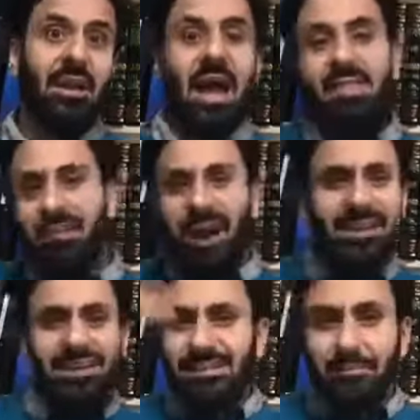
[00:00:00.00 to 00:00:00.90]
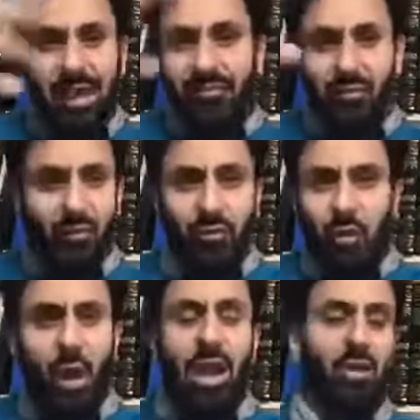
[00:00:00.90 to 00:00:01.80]
And they've had this debate for
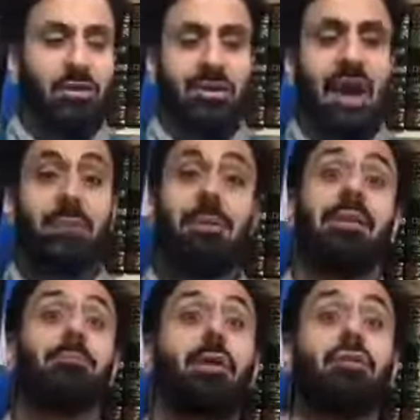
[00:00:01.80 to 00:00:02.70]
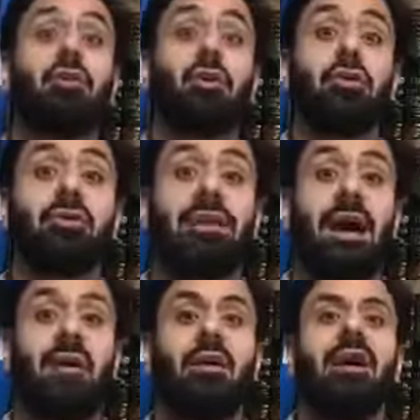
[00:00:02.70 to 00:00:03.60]
quite a long time, but they both conclude
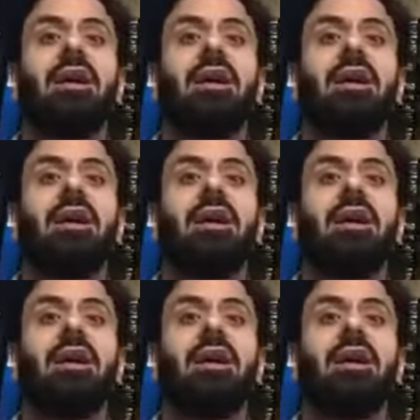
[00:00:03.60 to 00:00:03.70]
now,